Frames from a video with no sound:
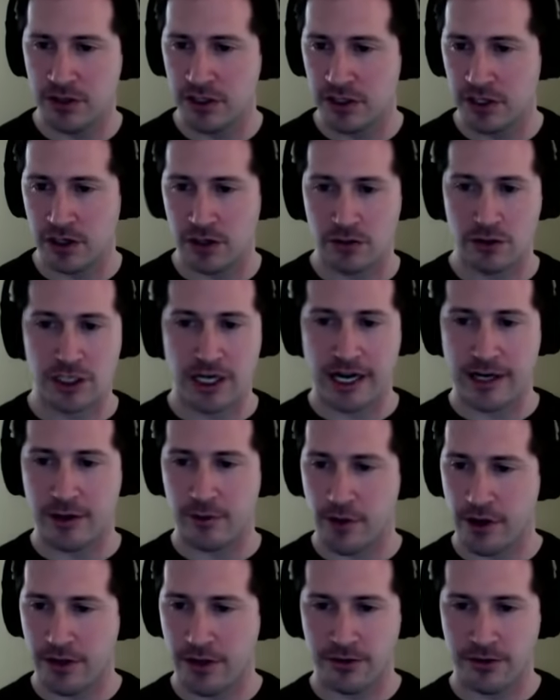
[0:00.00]
So
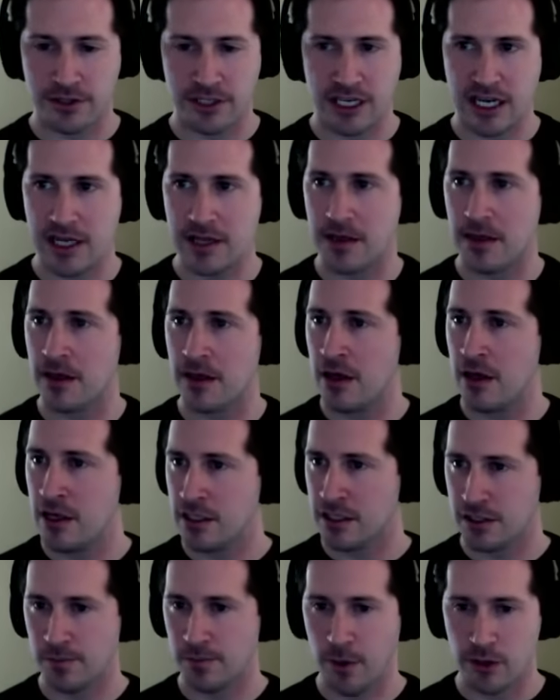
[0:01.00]
January 13th,
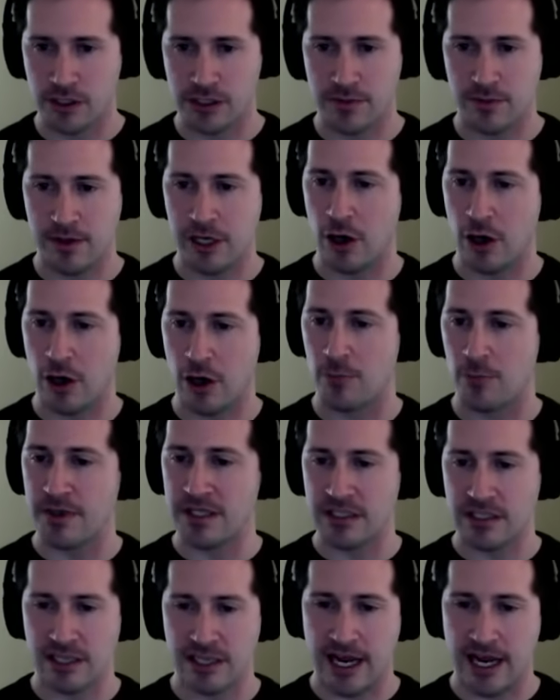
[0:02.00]
supposed to be
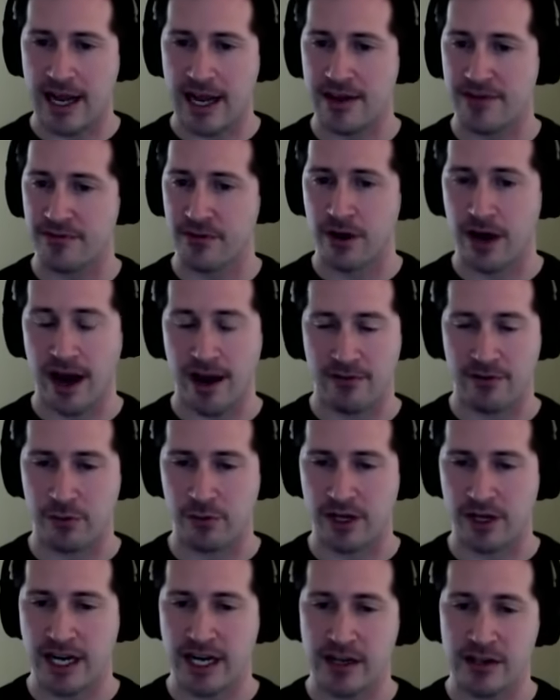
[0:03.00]
open today for
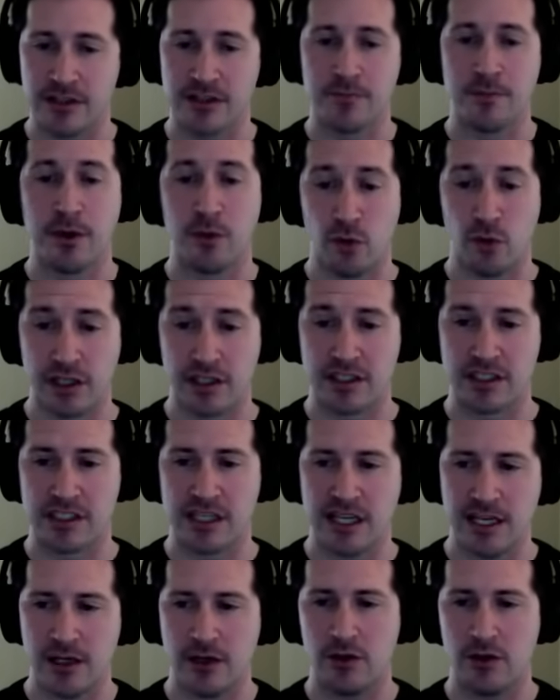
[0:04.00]
everyone else, but we'll
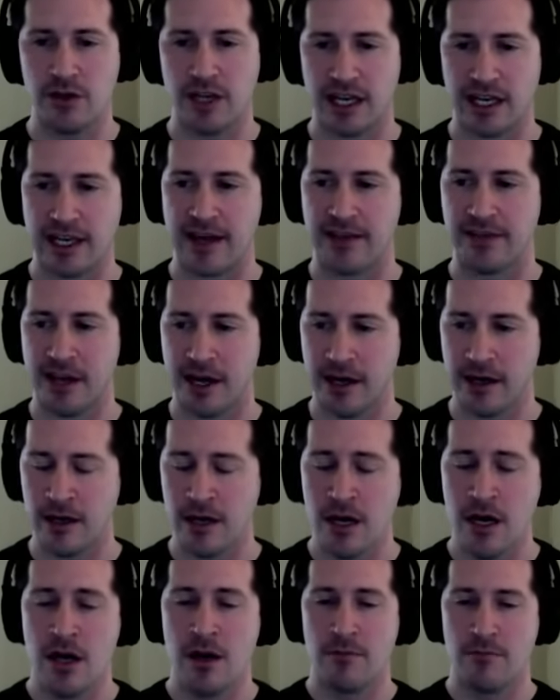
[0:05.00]
see who can get there.
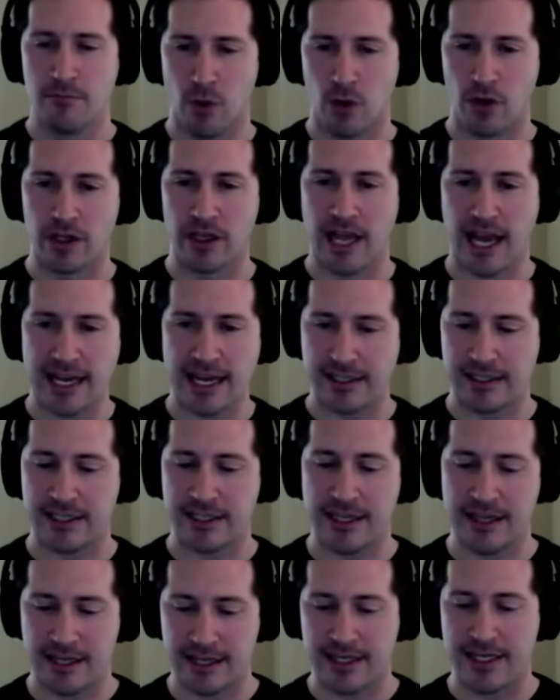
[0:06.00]
More
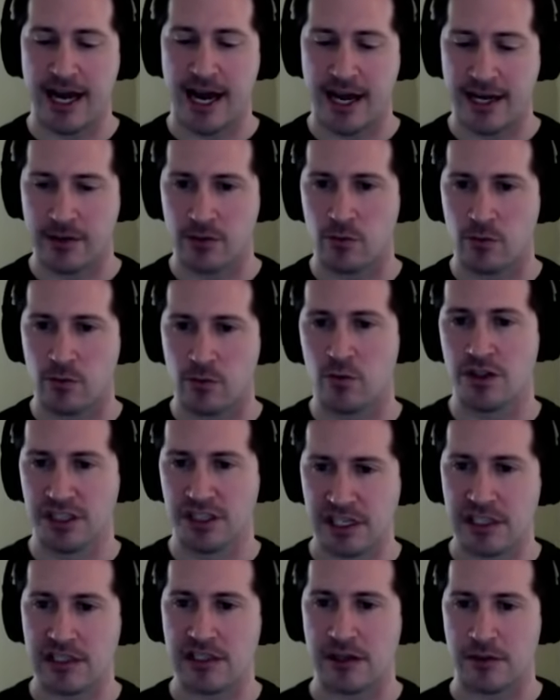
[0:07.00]
likely than not, we'll
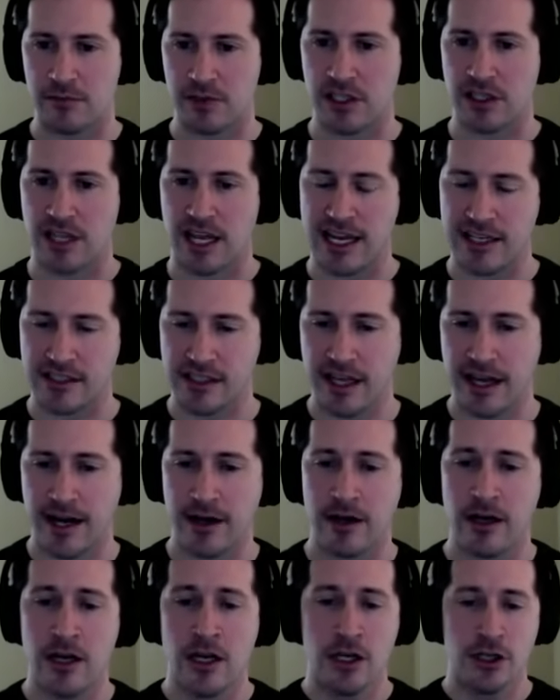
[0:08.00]
see some delays
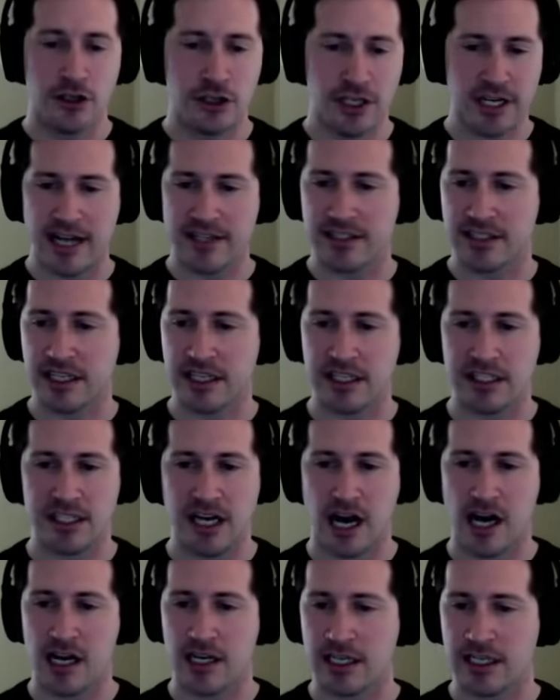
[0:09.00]
there. Jeanette's going to
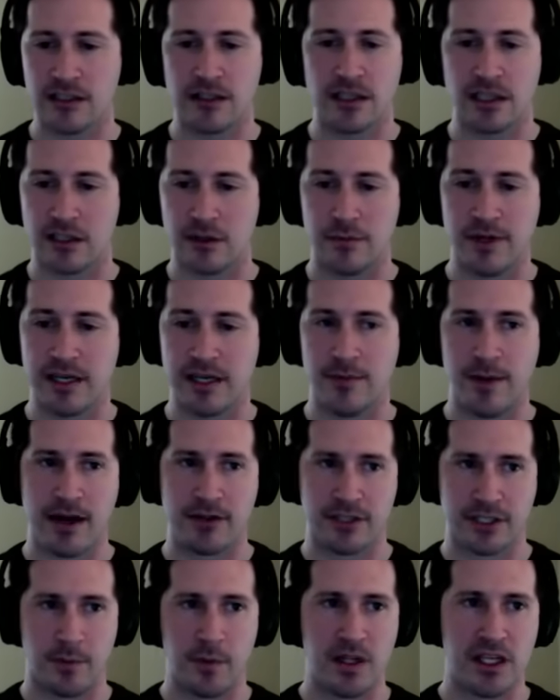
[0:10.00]
talk in a little bit about
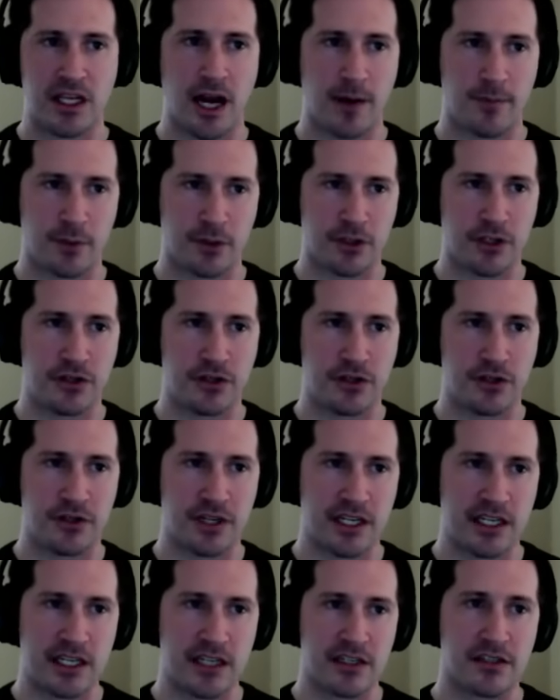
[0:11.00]
some of the
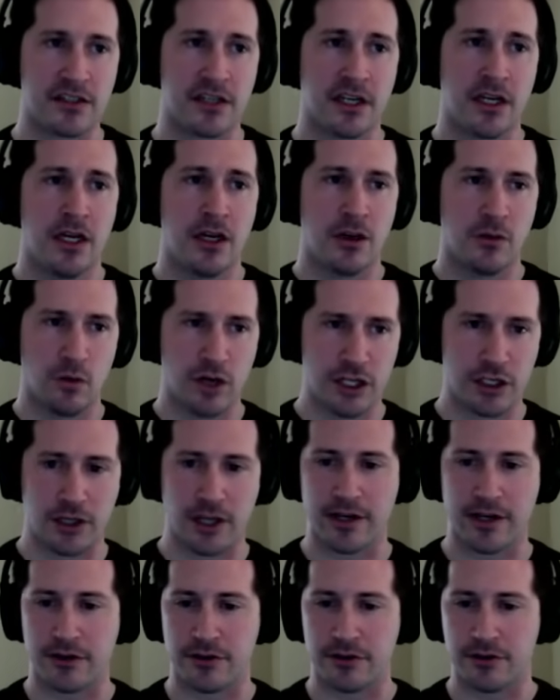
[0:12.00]
opportunities, which
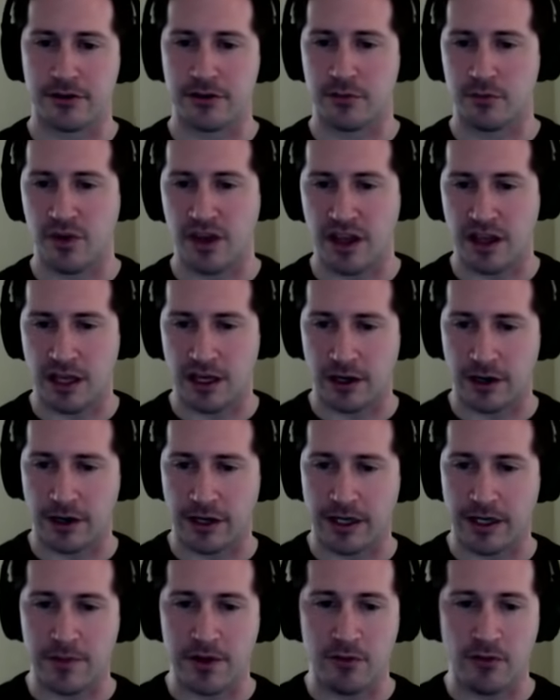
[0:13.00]
lenders we think are
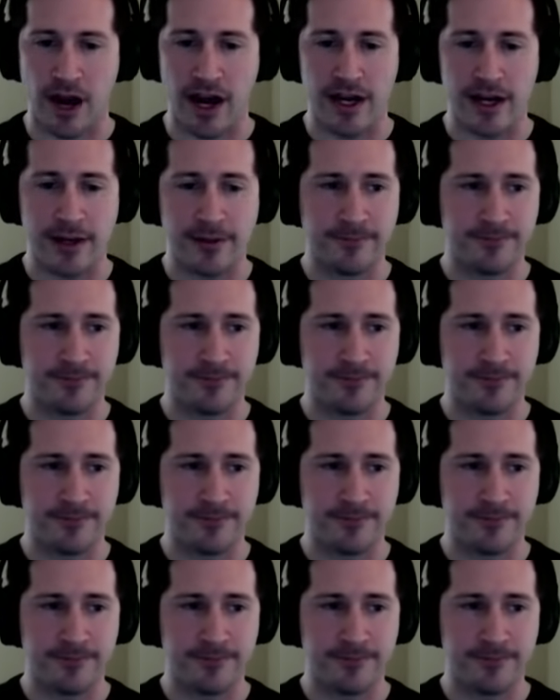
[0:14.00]
going to be ready.